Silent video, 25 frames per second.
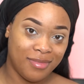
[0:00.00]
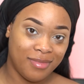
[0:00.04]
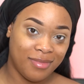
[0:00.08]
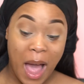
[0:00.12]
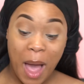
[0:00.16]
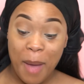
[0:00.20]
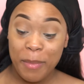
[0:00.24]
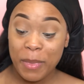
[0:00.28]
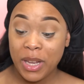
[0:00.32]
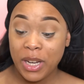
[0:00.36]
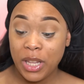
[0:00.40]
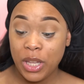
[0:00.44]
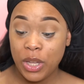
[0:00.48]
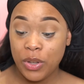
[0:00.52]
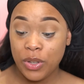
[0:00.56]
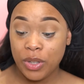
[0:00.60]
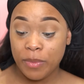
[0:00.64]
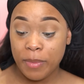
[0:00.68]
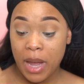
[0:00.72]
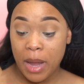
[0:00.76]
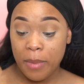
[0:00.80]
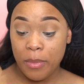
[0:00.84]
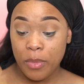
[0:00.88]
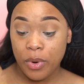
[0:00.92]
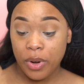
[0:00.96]
I'm going to use
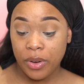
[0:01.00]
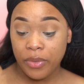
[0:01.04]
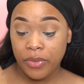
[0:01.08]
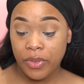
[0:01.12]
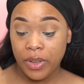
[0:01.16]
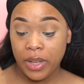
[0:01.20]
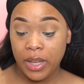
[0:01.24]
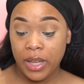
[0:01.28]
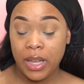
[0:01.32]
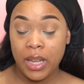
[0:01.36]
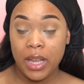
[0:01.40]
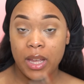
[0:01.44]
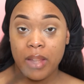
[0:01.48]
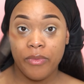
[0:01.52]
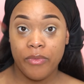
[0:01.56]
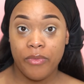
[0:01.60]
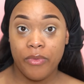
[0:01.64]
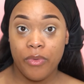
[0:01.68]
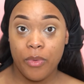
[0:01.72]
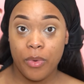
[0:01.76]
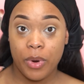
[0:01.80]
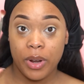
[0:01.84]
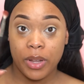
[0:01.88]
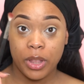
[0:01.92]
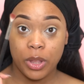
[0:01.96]
my Morphe
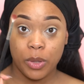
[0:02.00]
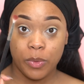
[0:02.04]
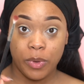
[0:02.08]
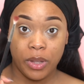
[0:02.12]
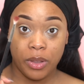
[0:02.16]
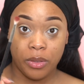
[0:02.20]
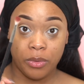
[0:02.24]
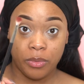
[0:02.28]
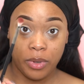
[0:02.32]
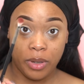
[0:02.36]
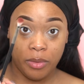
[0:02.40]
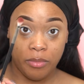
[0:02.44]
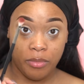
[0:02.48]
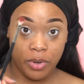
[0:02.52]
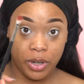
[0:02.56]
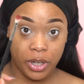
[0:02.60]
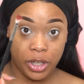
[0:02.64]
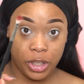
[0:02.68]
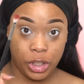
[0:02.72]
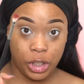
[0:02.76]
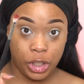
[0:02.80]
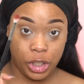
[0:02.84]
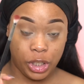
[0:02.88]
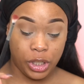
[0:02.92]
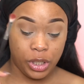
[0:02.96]
M433
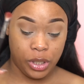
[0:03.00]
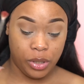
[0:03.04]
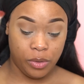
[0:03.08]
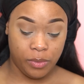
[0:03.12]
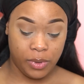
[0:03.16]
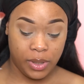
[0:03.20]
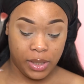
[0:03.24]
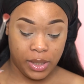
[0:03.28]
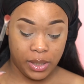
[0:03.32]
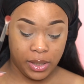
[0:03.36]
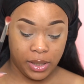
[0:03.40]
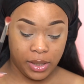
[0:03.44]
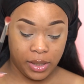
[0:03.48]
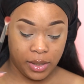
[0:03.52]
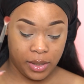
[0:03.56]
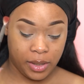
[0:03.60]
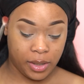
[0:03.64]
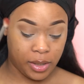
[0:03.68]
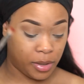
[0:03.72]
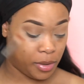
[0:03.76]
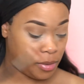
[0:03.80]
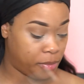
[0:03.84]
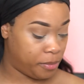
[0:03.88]
brush to do this.